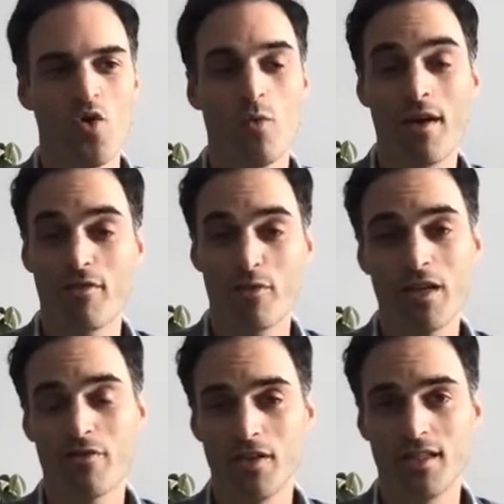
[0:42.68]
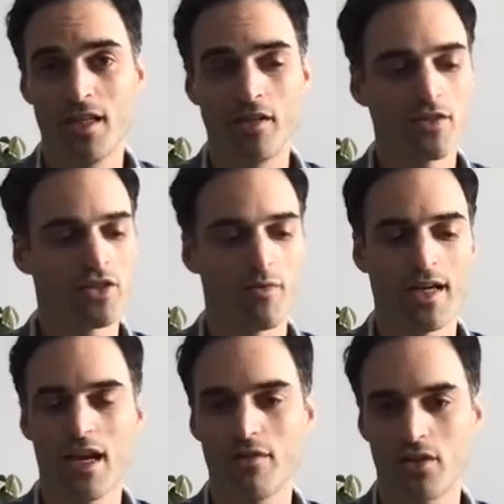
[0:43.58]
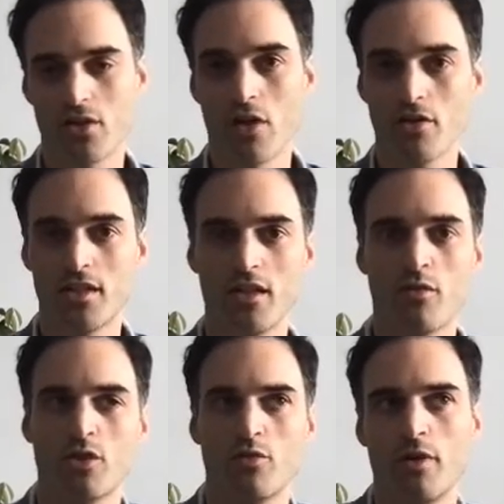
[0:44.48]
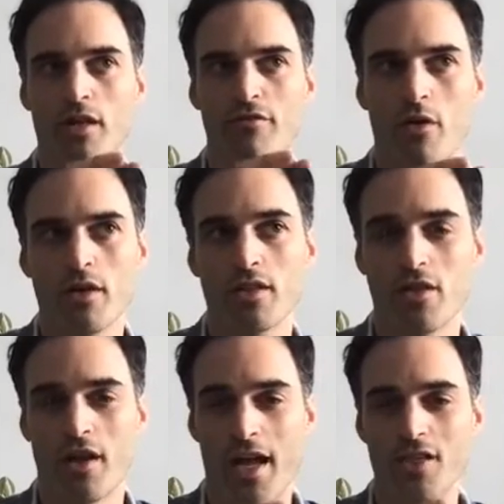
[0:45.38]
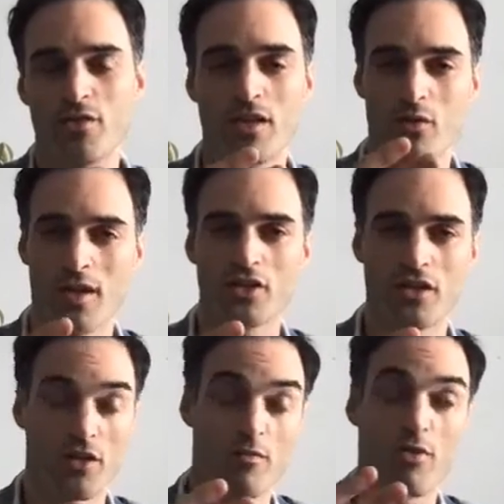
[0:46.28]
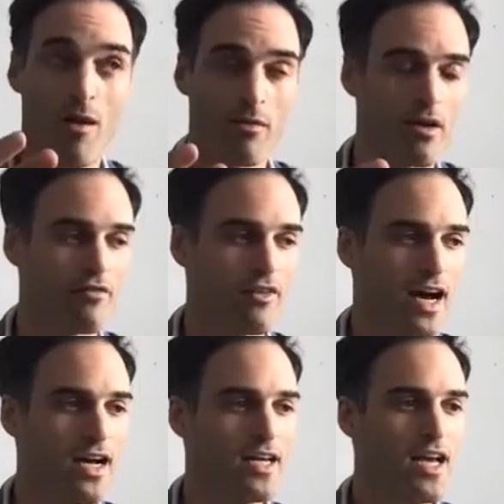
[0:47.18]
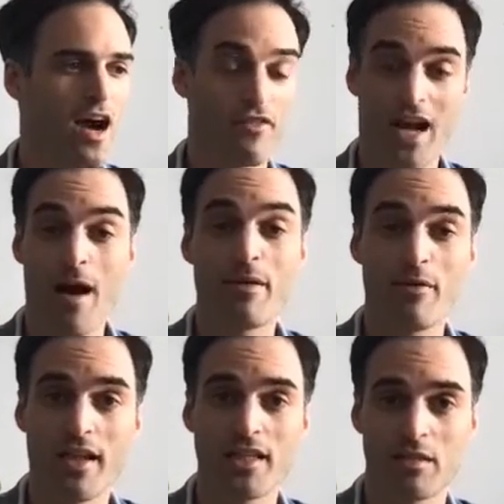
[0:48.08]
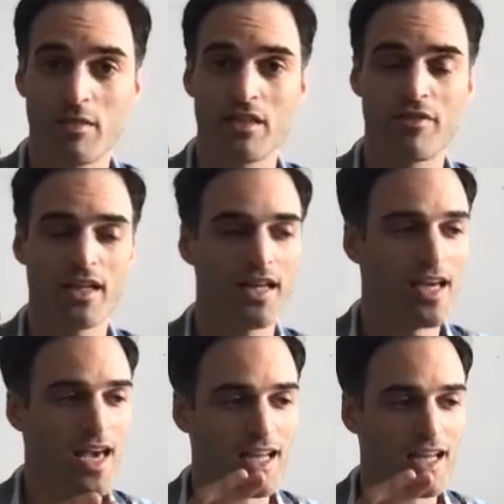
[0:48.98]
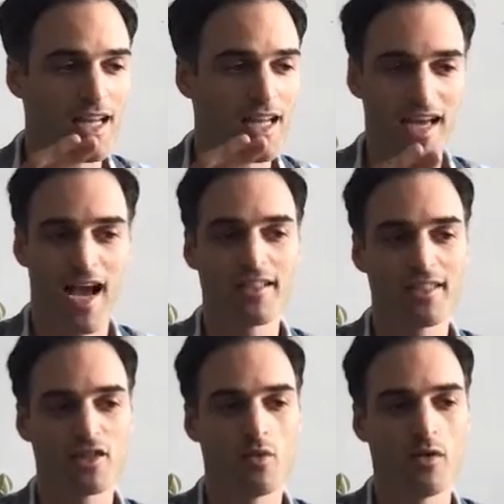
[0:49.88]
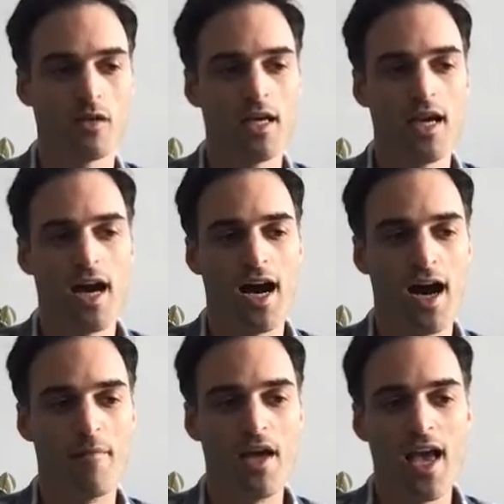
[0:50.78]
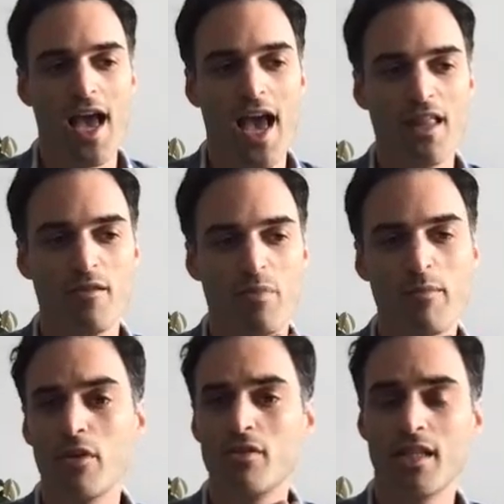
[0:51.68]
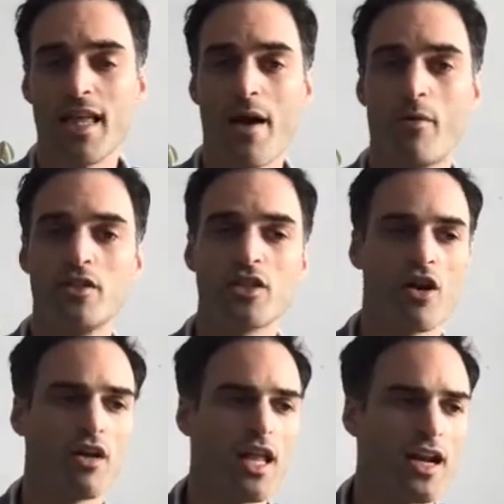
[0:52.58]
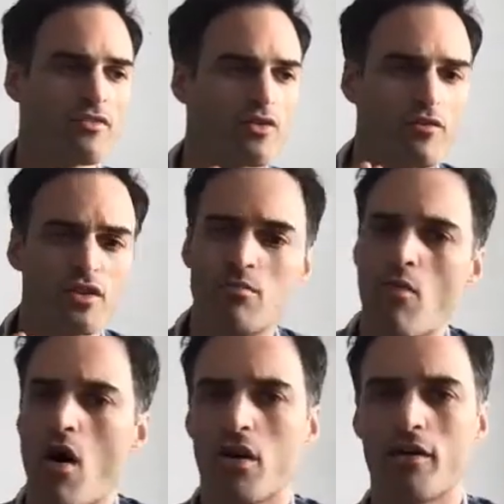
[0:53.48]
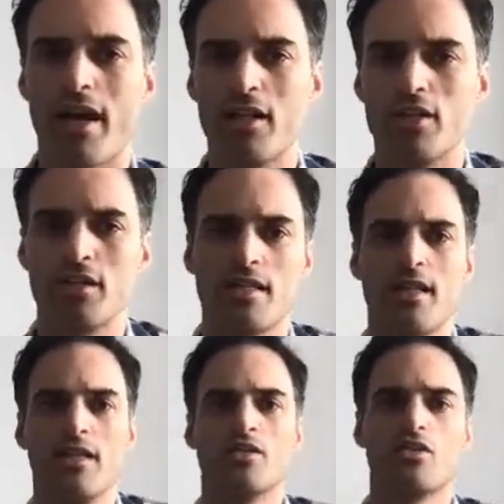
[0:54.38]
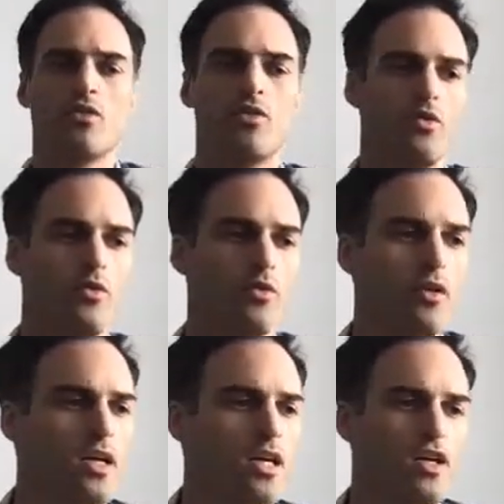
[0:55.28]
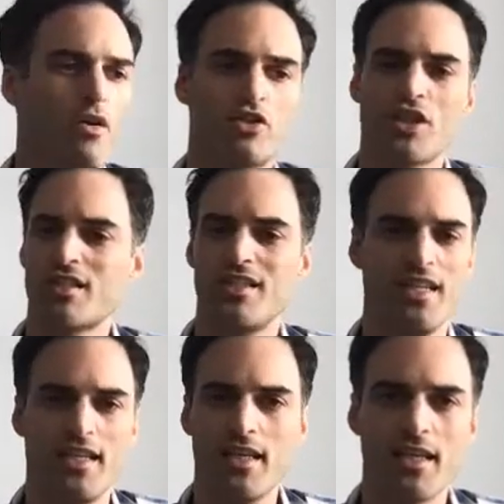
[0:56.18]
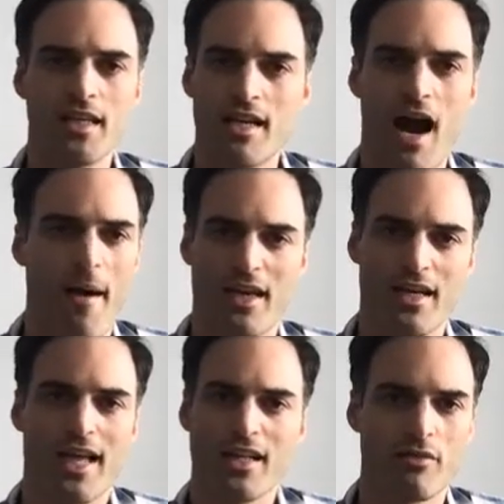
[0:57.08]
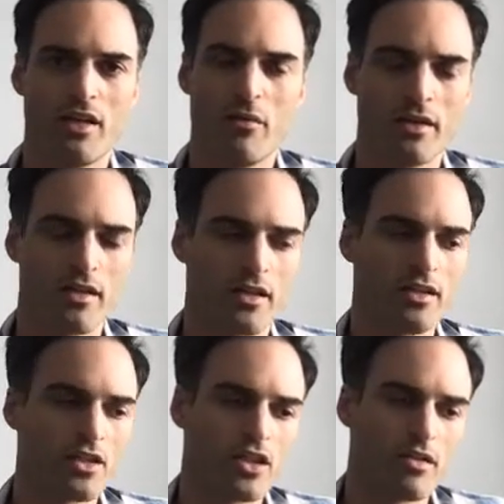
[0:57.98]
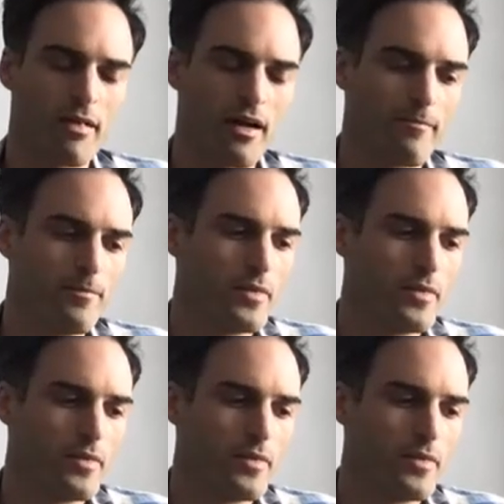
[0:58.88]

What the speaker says: We have 3 different tiers. So we kind of have a starter tier, which really focuses on answering the question of the problem of copywriting specifically. It's a fantastic tool. And people using that ones are a lot of sort of smaller agencies who, just need copy. And that's really what they're concerned about.